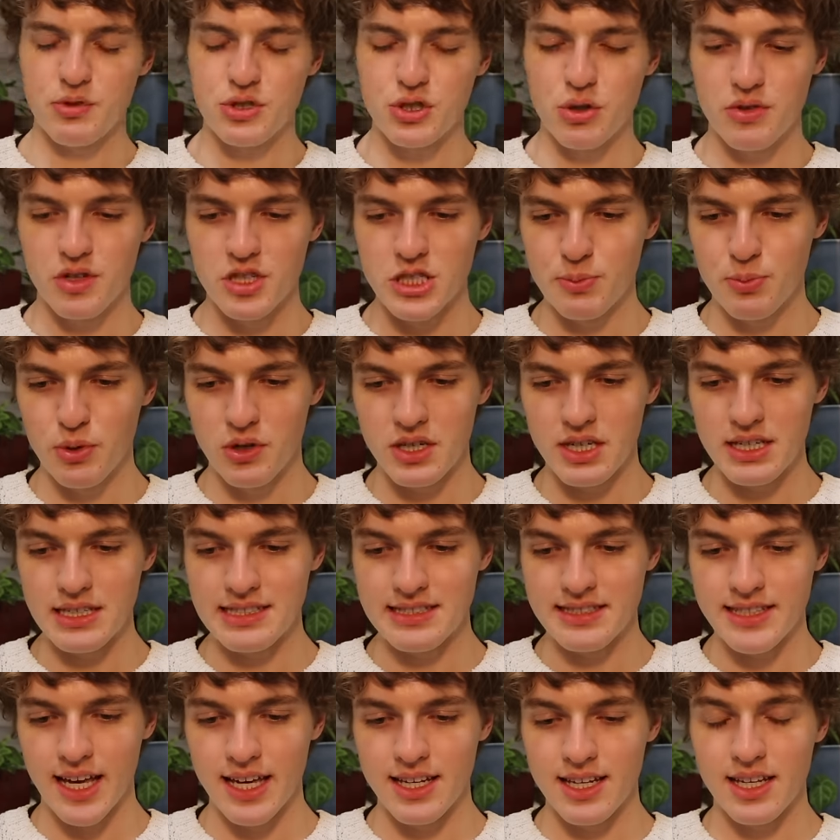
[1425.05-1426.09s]
So this book is
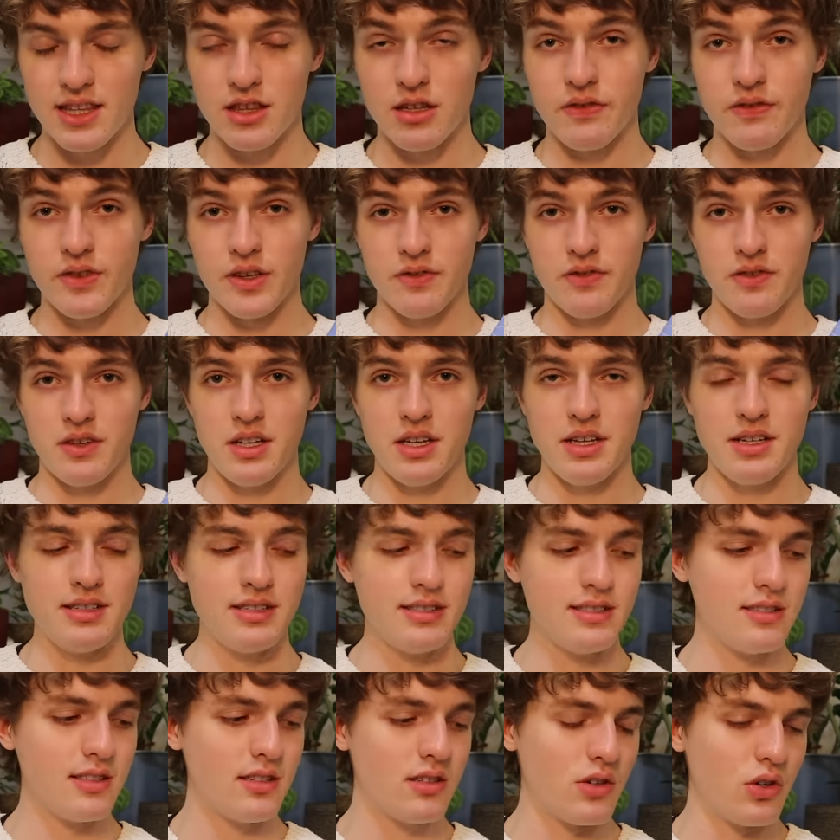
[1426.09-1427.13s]
set in the 50s,
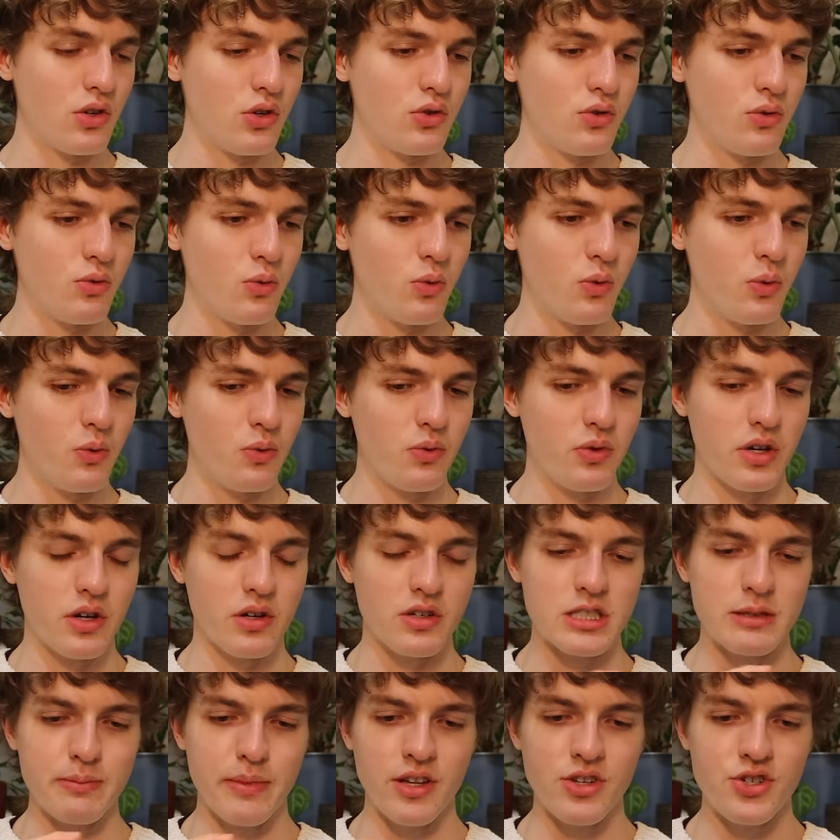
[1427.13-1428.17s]
so
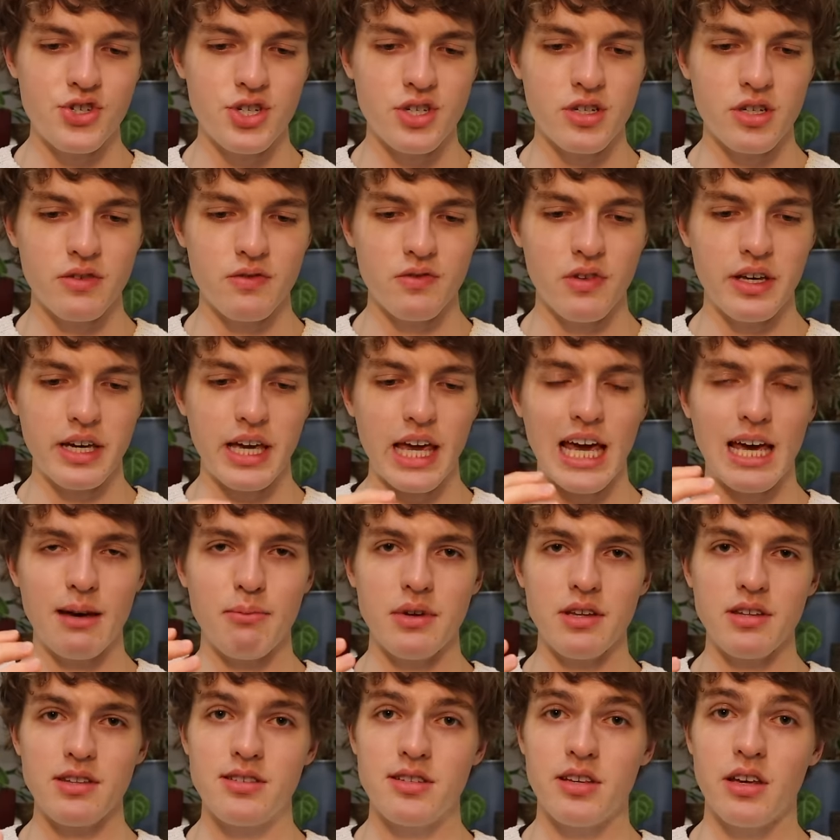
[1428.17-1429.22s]
there's mention of like
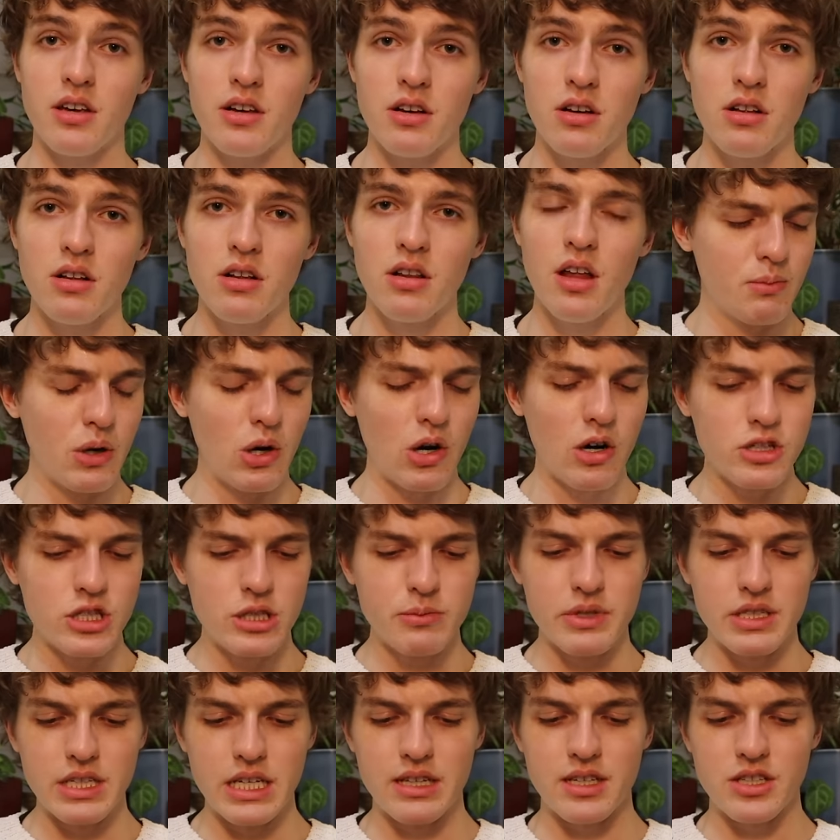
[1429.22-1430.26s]
Emmett Till, but
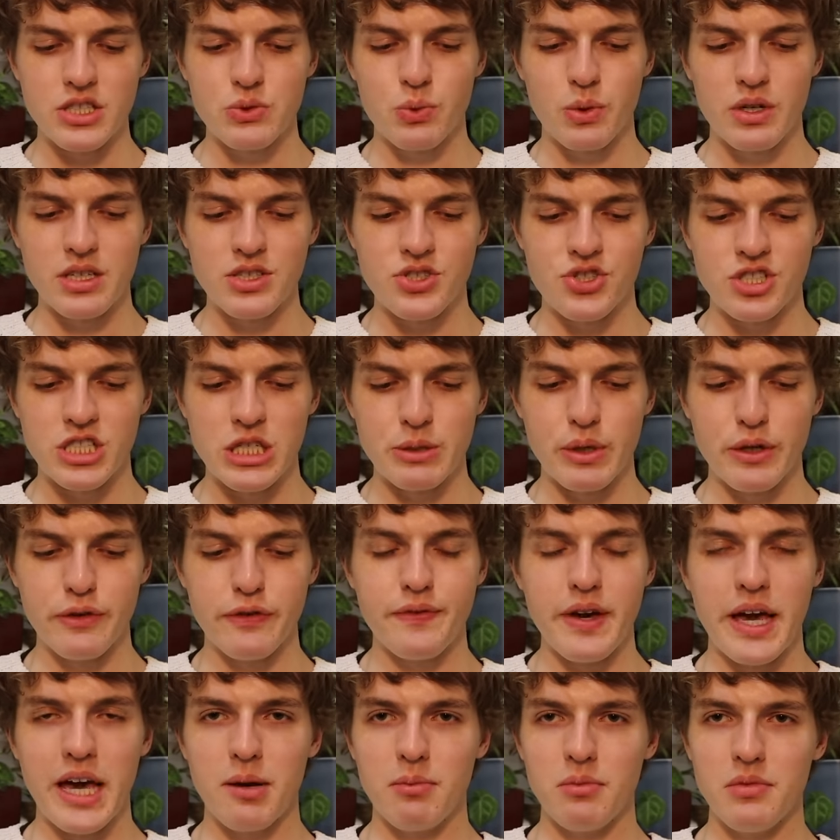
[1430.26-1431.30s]
ultimately this one is just about
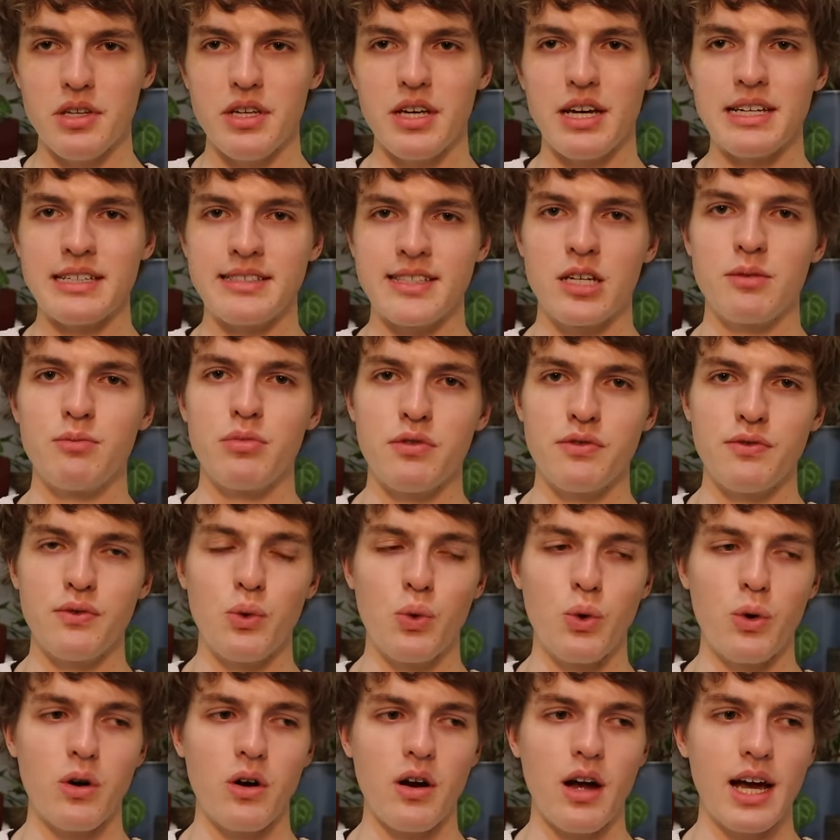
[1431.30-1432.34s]
family. I said
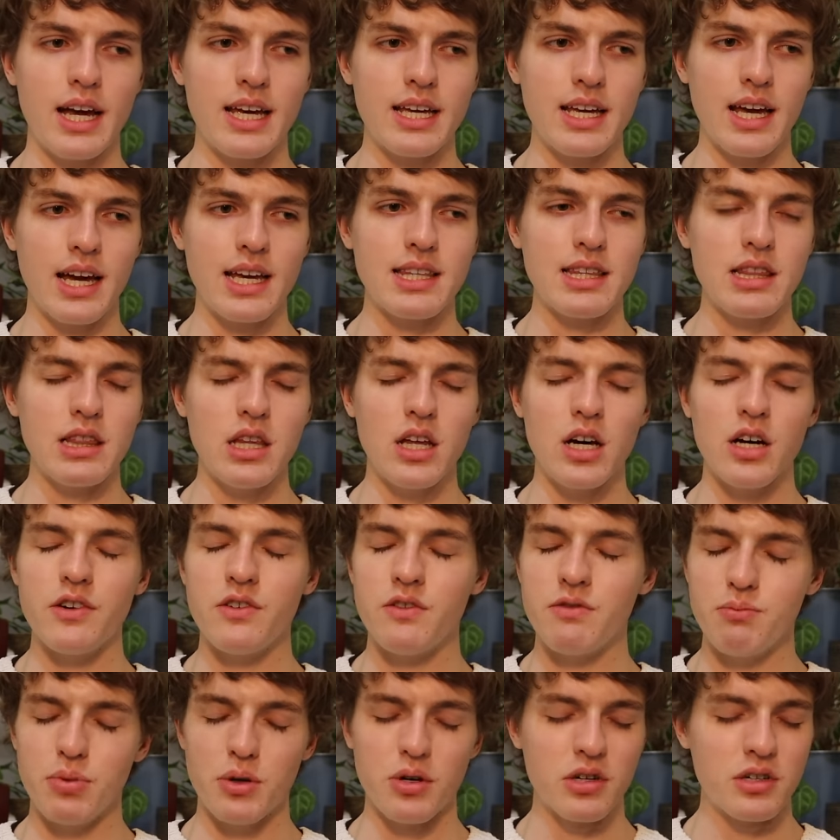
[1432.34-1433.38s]
before, I, I
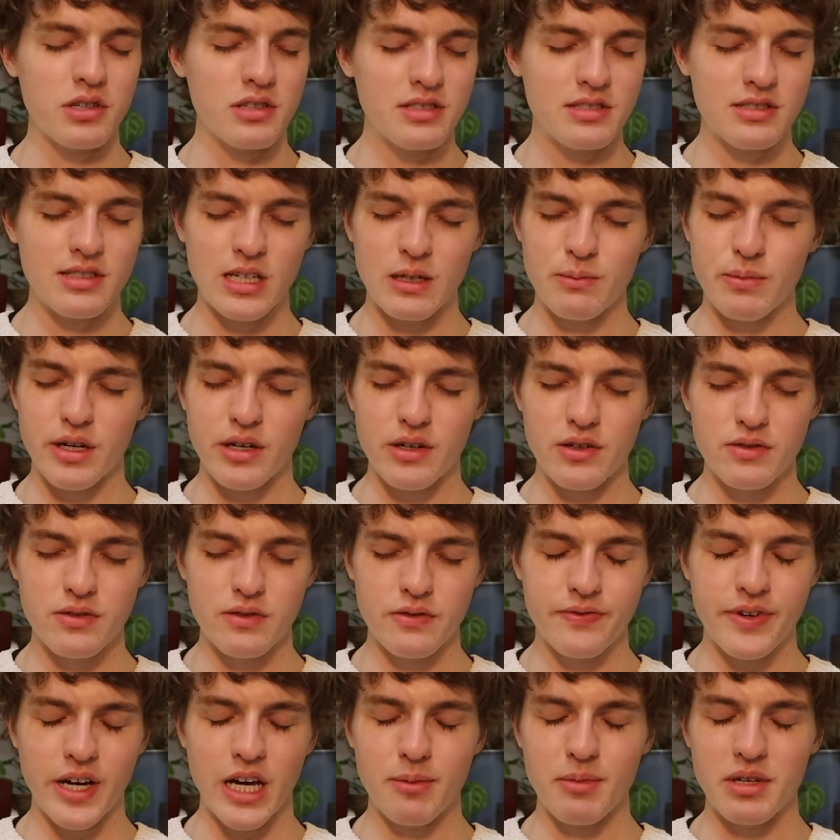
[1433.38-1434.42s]
love books
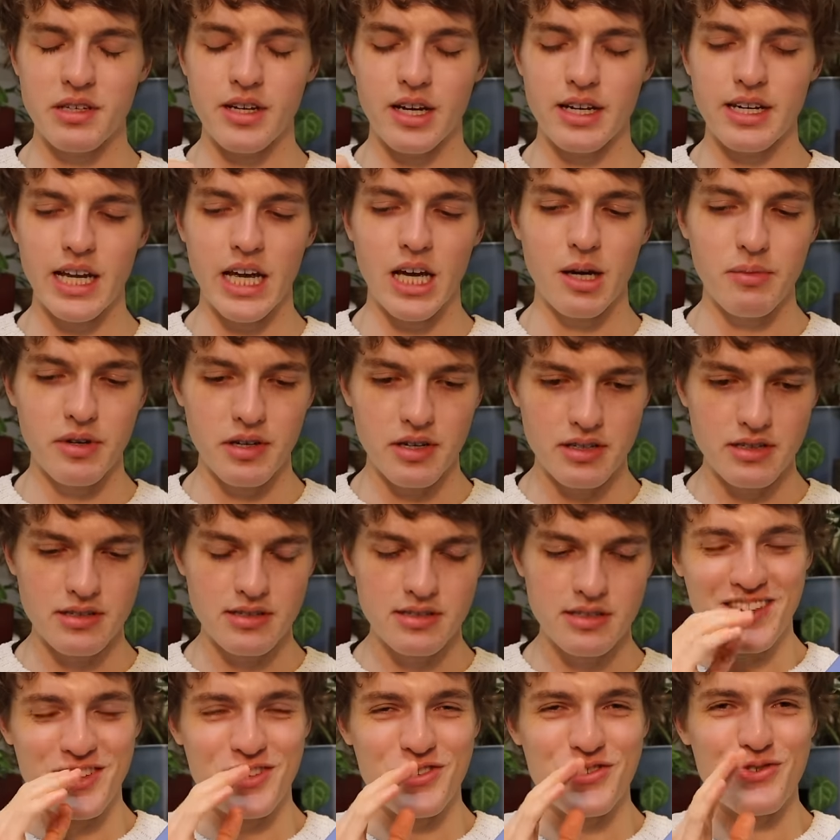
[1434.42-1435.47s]
about family
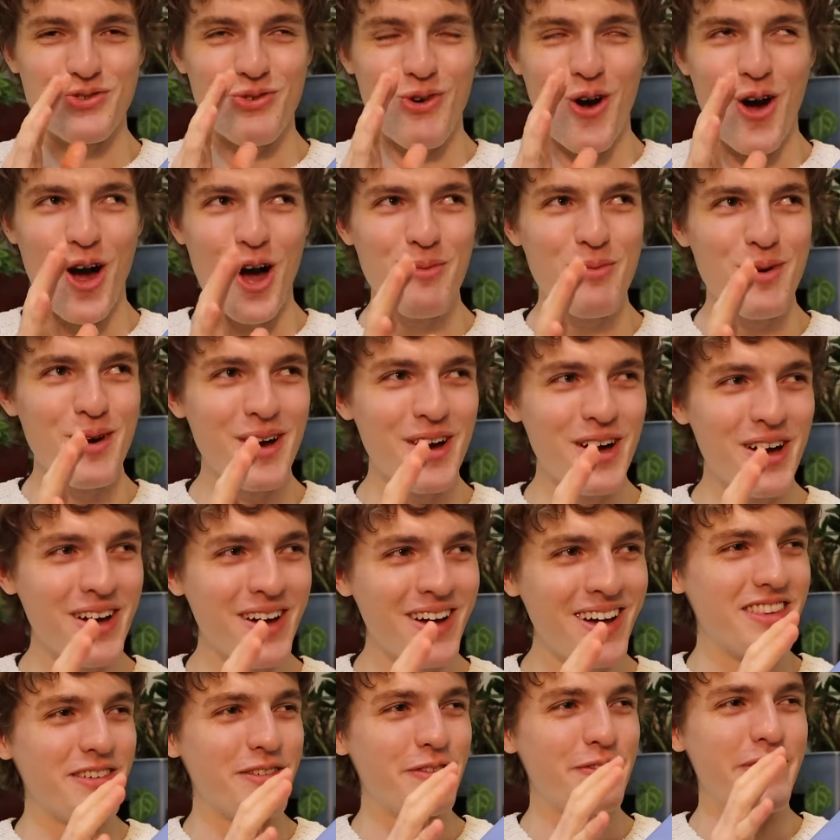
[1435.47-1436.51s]
dynamics, the
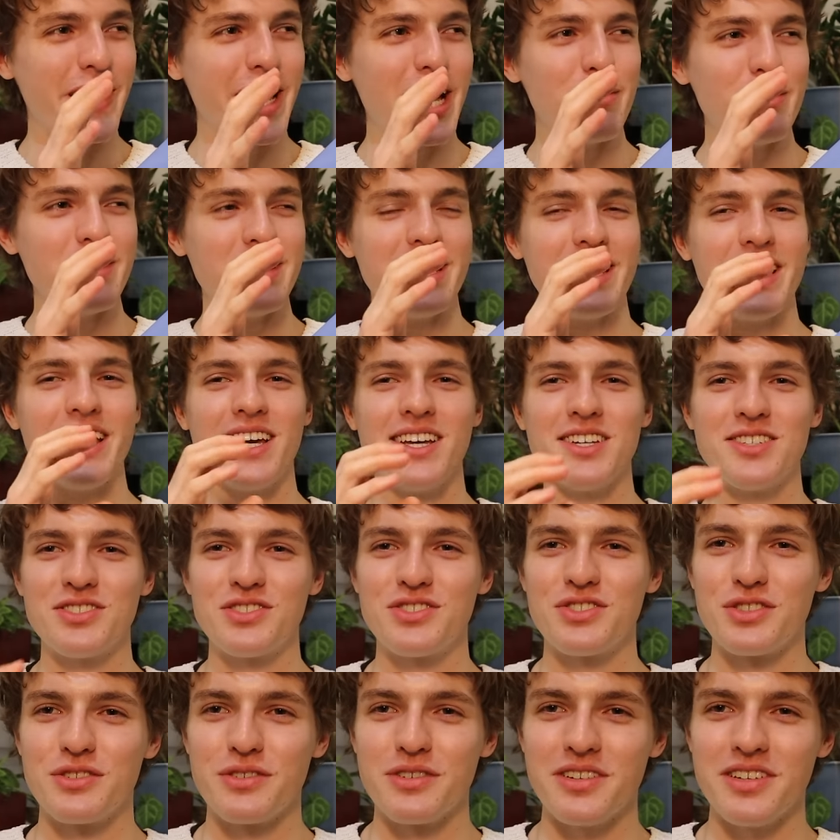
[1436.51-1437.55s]
drama, the family
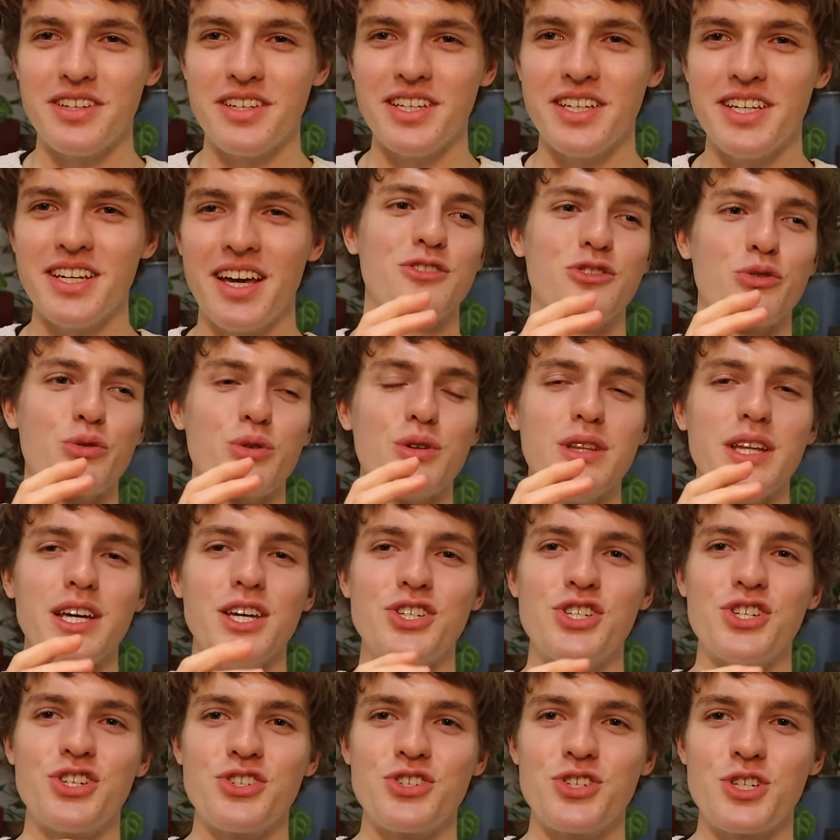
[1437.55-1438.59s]
history, the
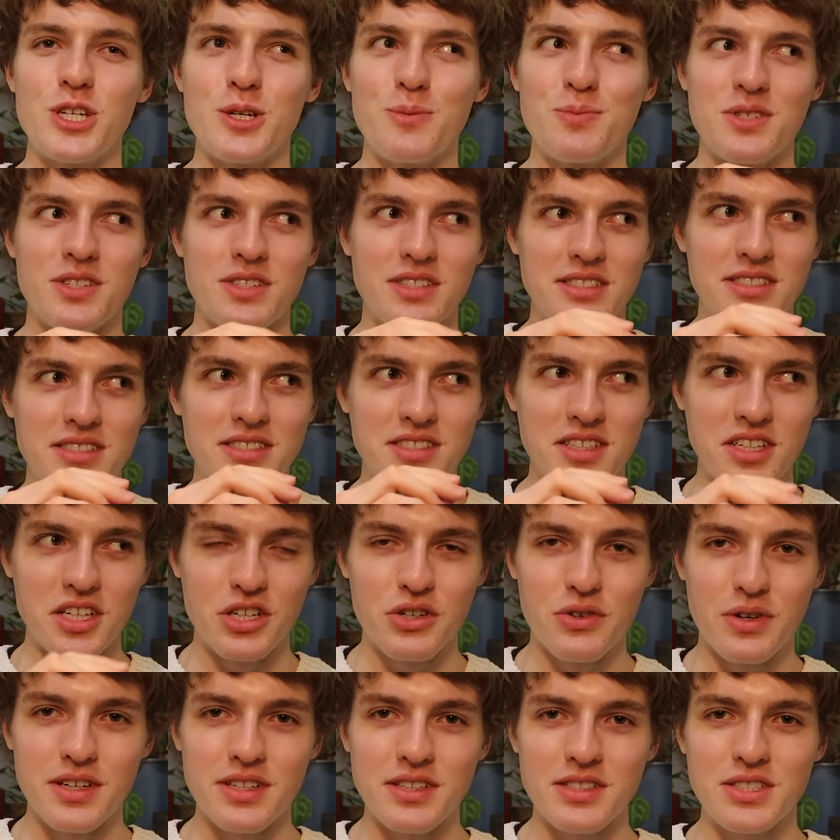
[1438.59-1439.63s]
relationships and
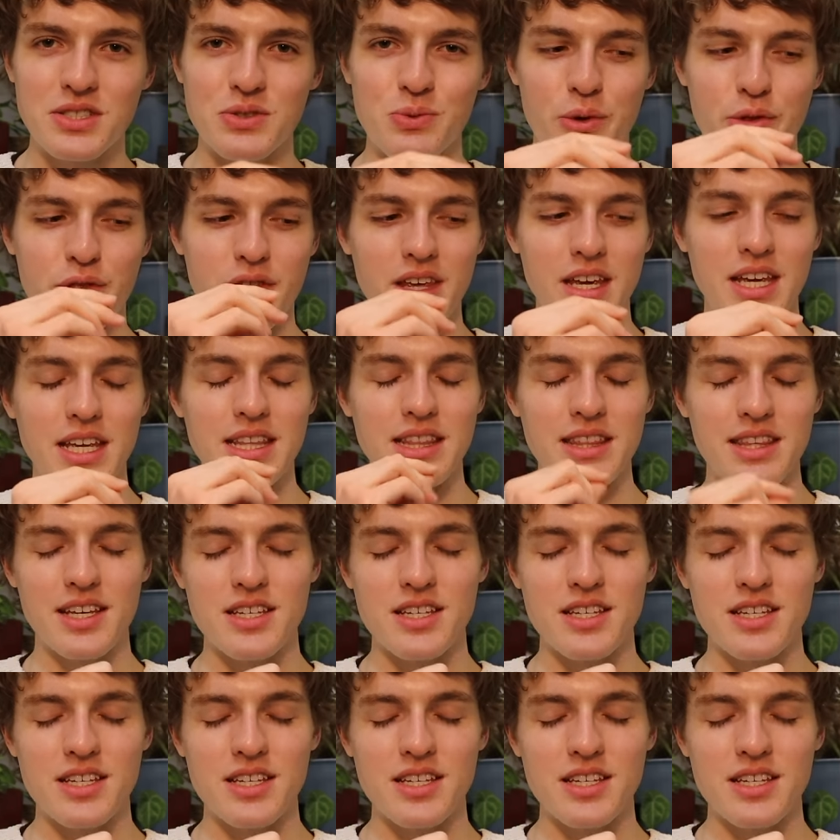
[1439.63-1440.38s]
secrets within